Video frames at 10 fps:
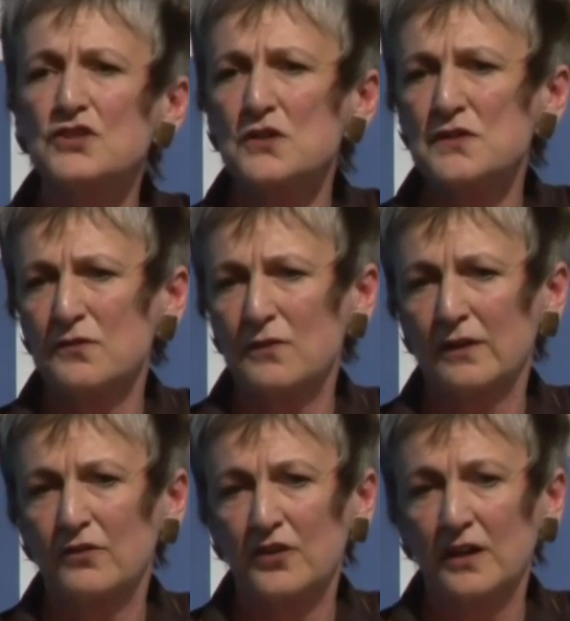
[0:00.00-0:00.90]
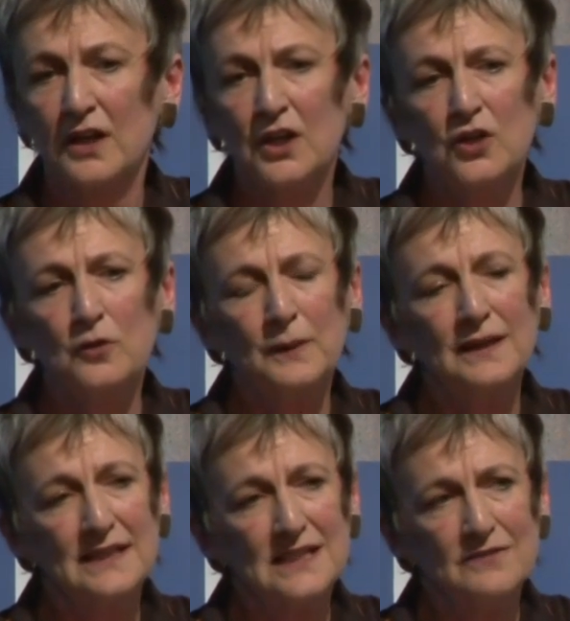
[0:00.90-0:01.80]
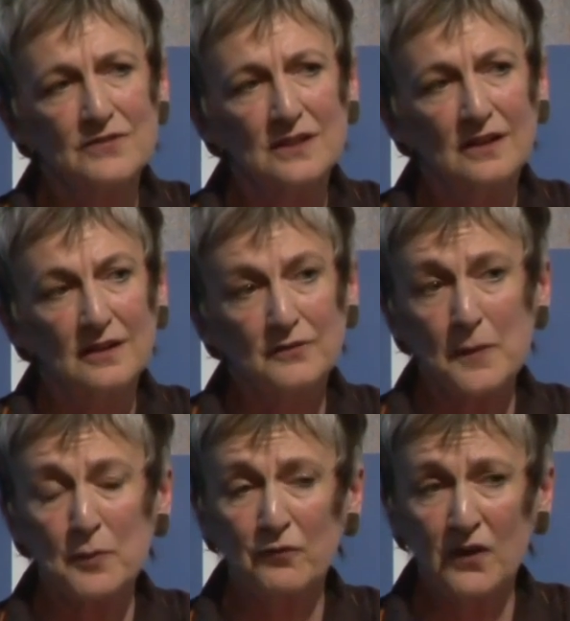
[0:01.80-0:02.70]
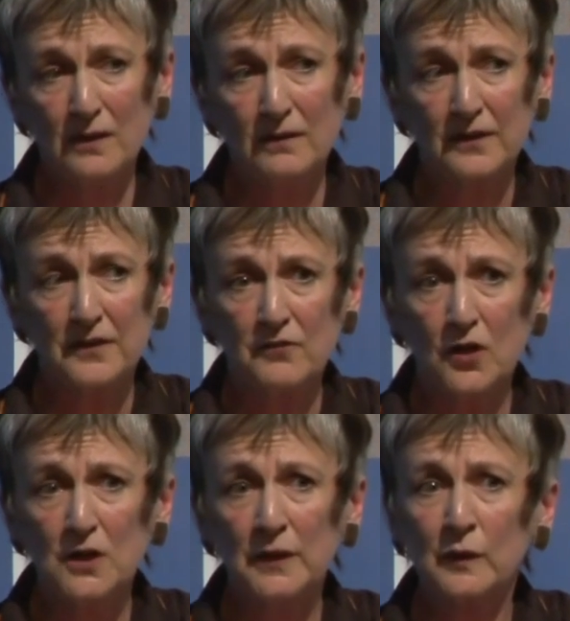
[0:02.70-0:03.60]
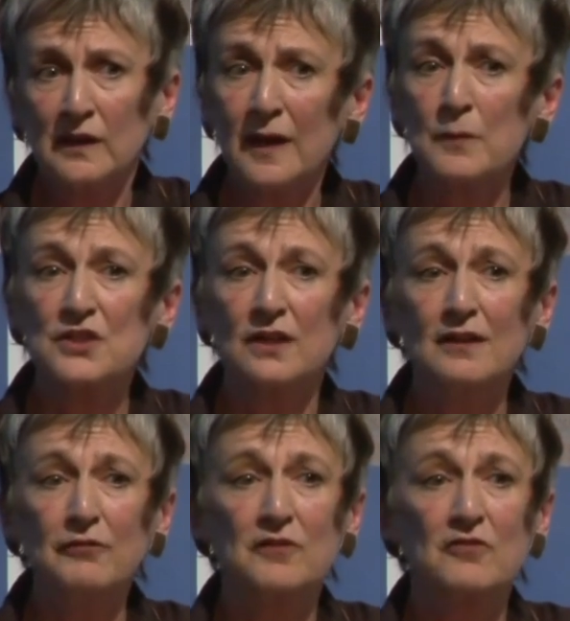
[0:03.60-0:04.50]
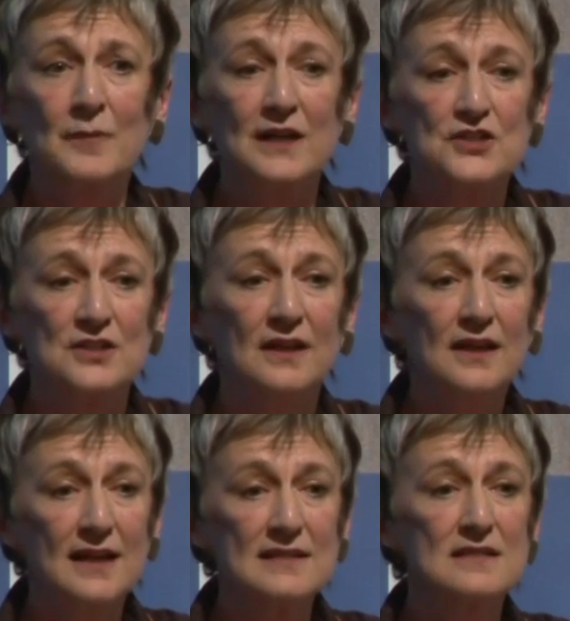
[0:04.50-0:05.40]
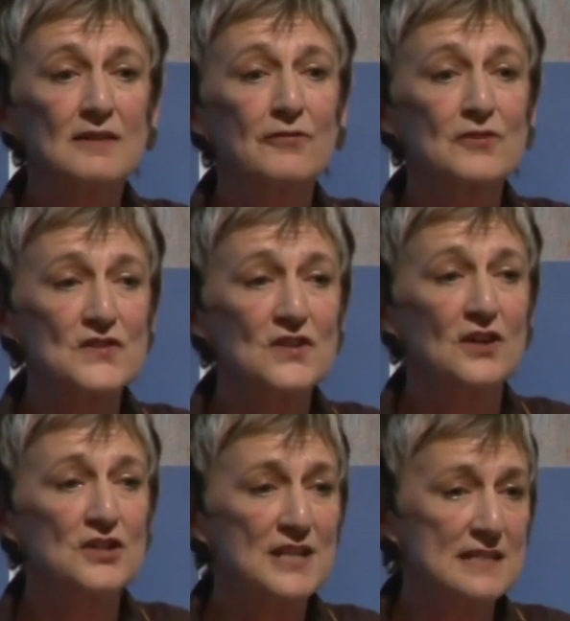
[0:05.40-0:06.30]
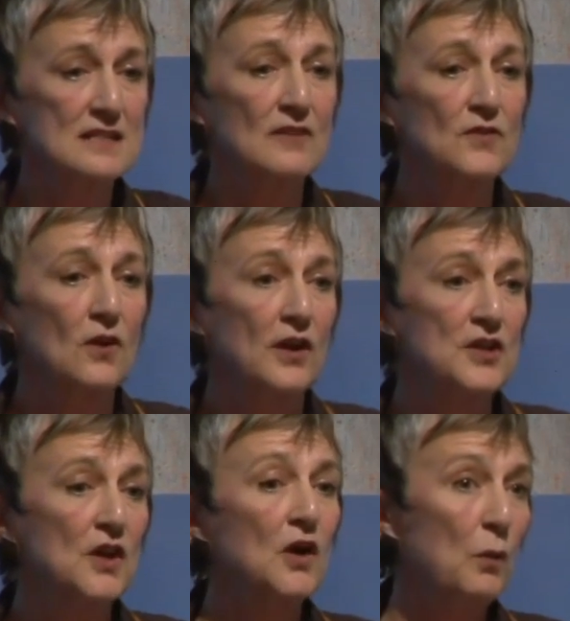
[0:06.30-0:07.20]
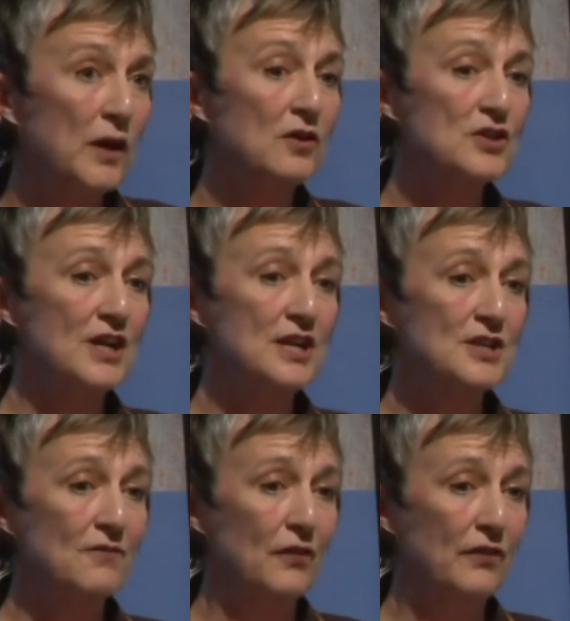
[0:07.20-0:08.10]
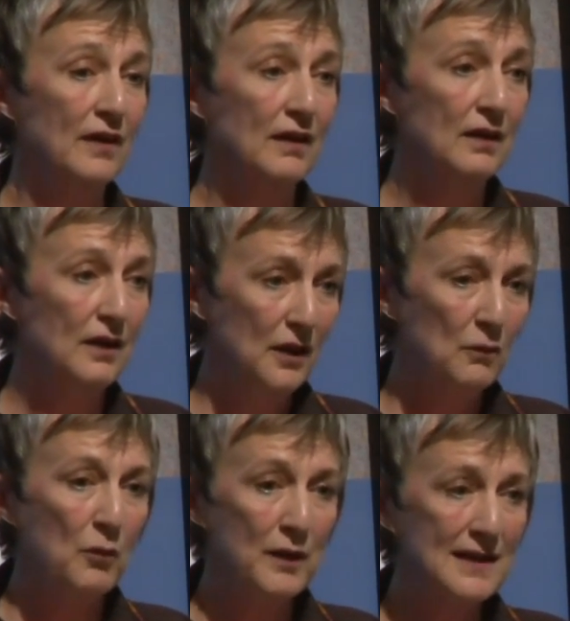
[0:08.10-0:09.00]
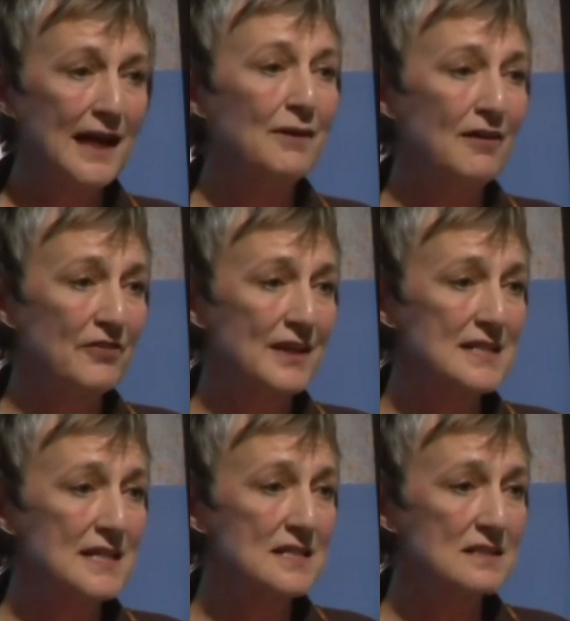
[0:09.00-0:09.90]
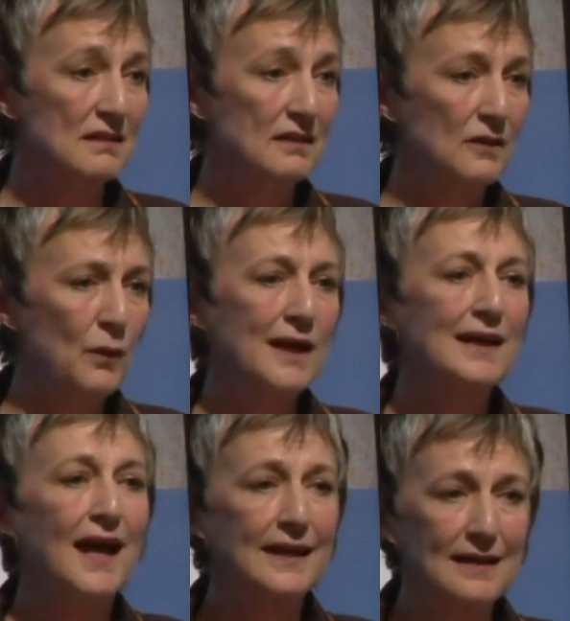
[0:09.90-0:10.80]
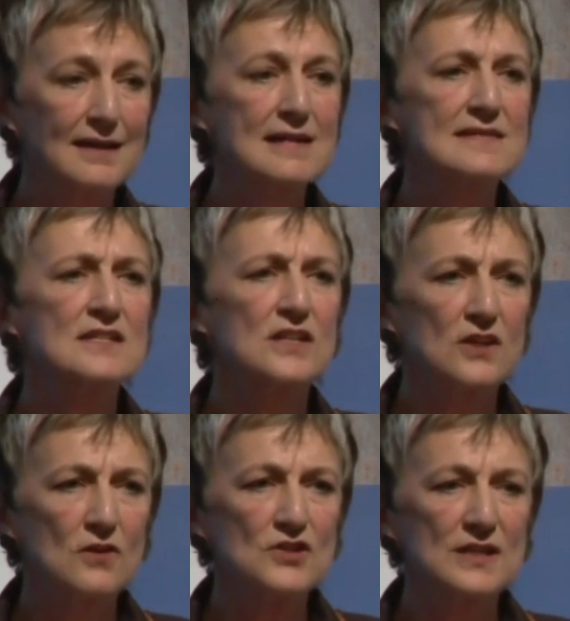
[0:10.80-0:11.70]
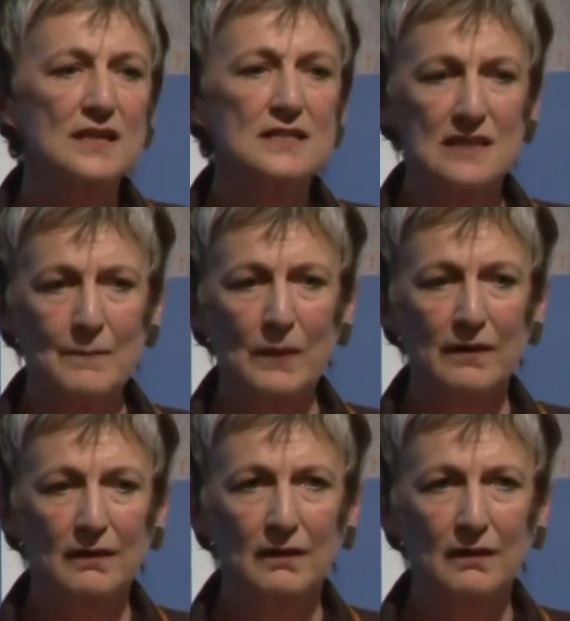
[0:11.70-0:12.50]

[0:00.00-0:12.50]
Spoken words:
Joseph Rantry, who believed very profoundly that if only we could capture enough information, get enough research, get enough knowledge, we could change everything. Well, we now have that data. We can analyse it hugely deeply.